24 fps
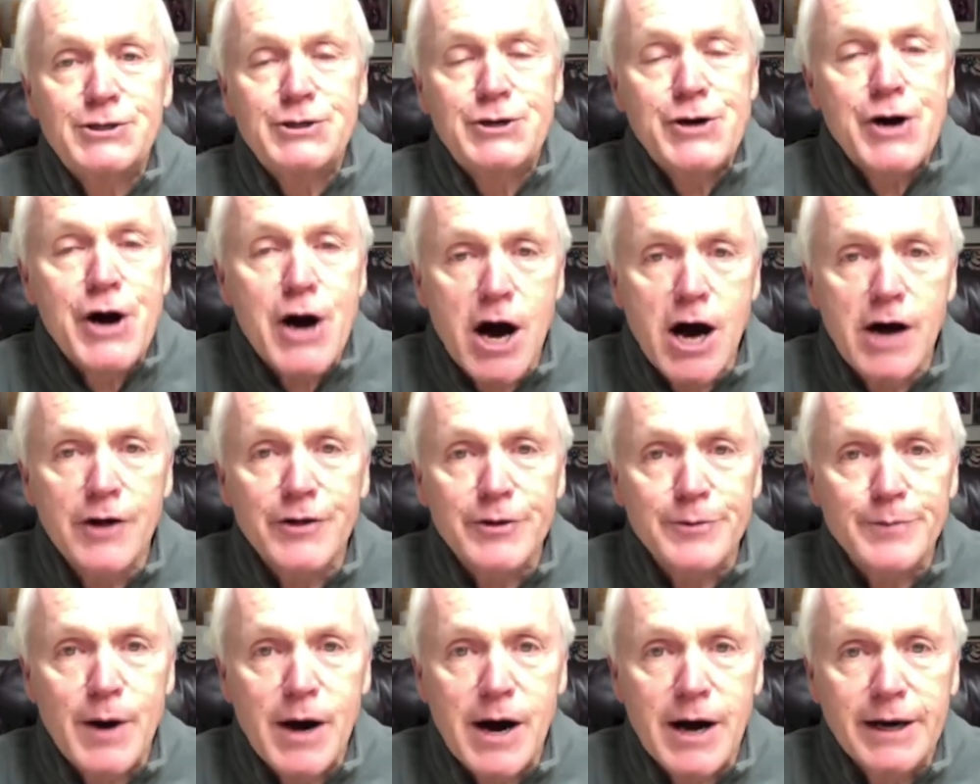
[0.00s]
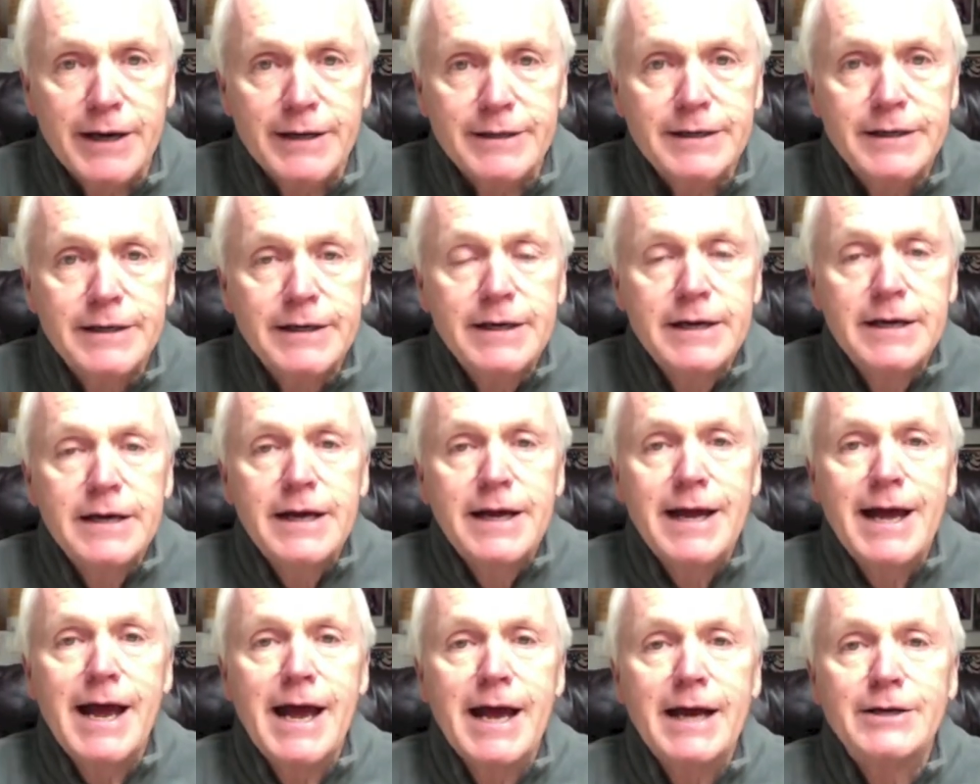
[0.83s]
Call them on it
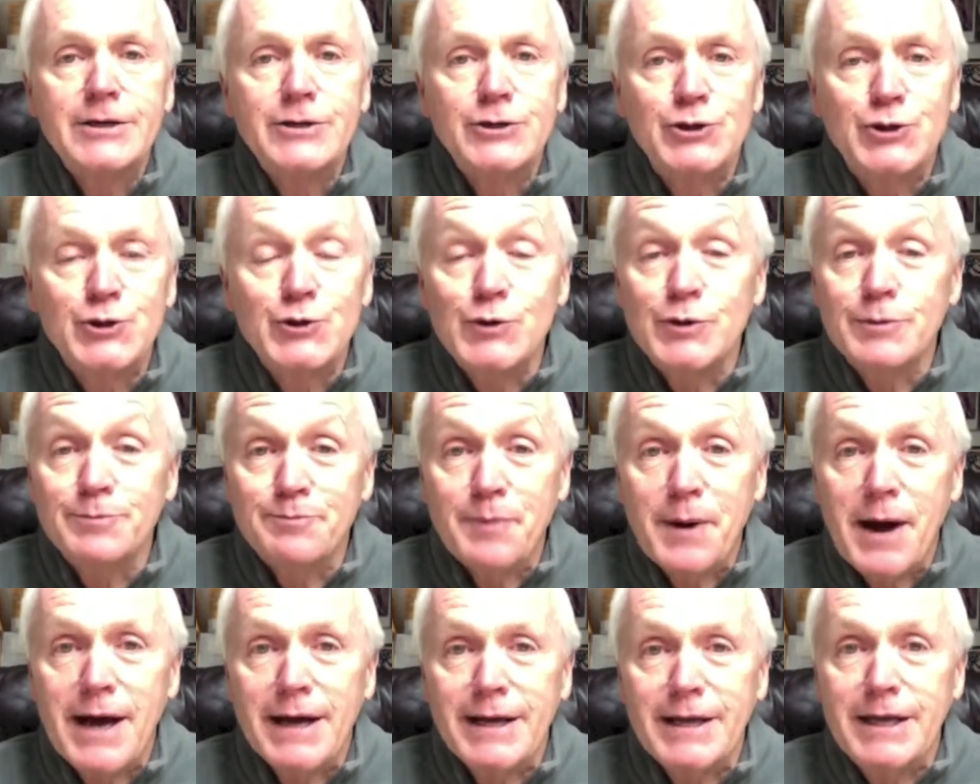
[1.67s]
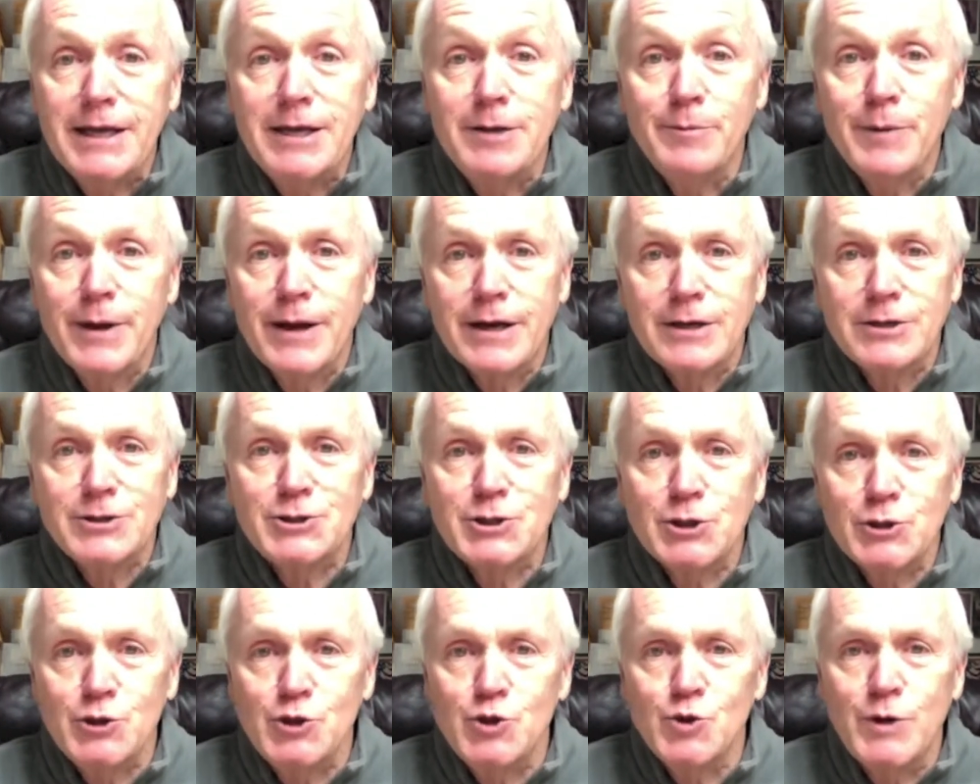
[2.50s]
and do it by email so
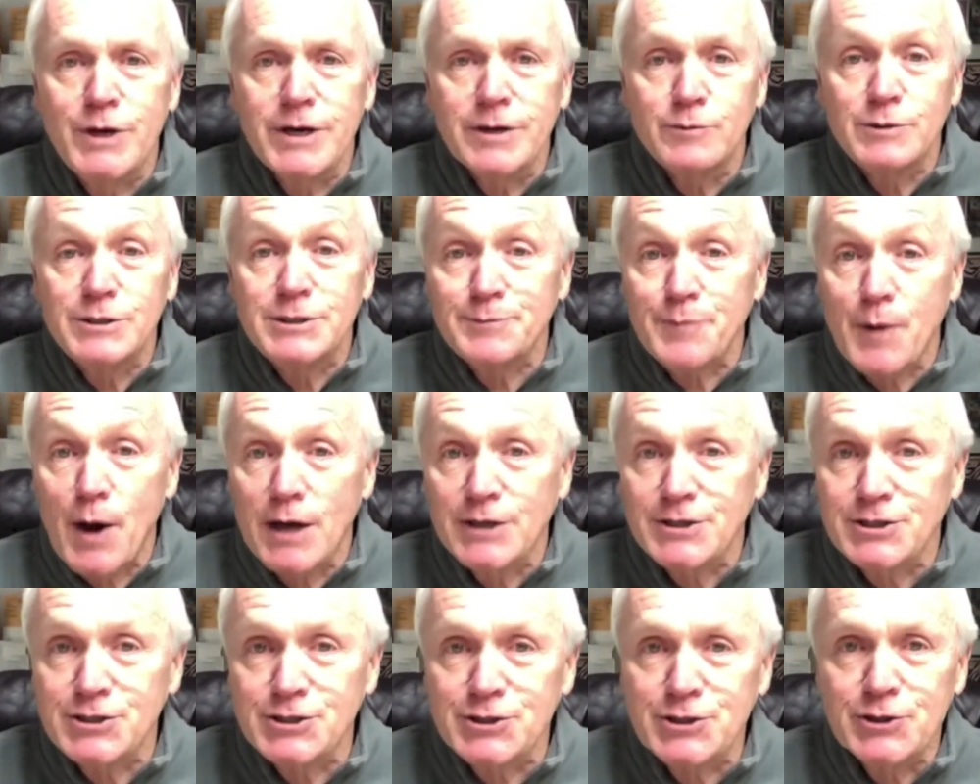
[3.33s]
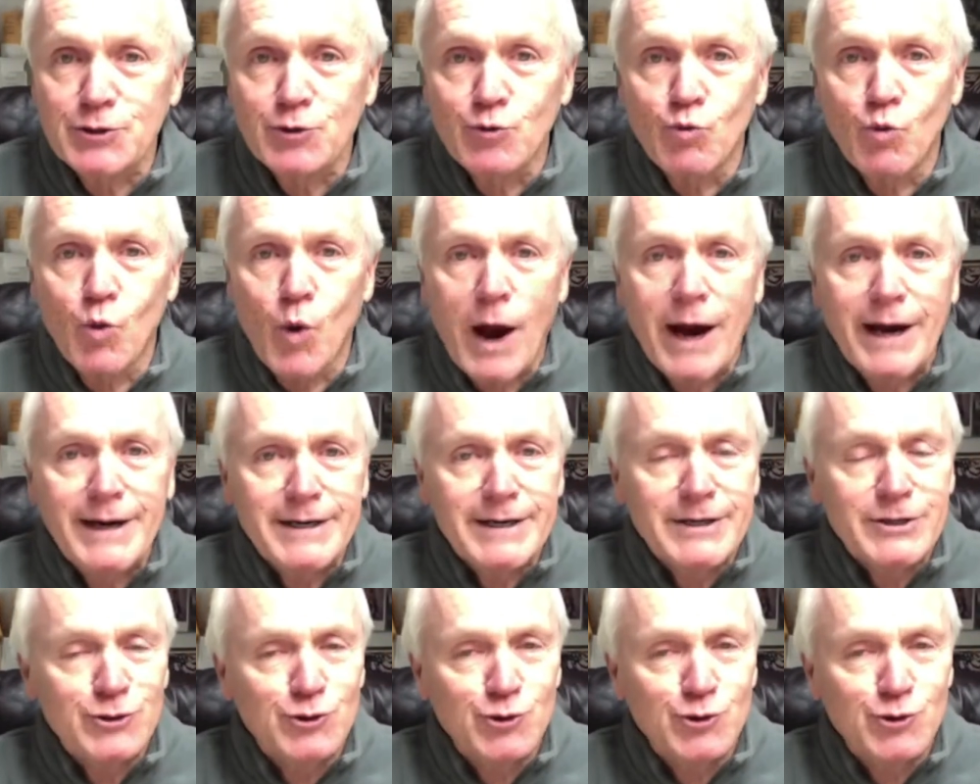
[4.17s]
you get responses in writing.